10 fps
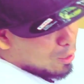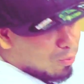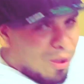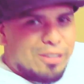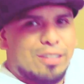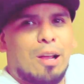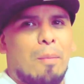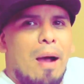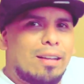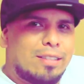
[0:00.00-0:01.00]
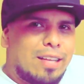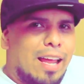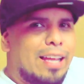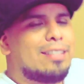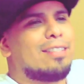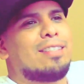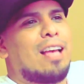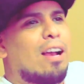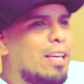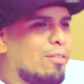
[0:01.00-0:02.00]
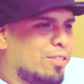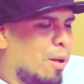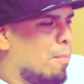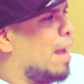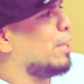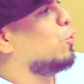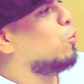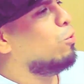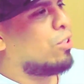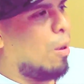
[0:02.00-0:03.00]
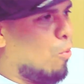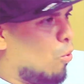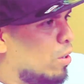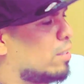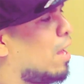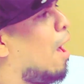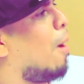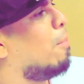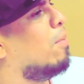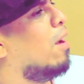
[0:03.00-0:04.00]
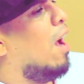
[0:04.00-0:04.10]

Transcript: as well just come out and say it since I'll give somebody new some all the time.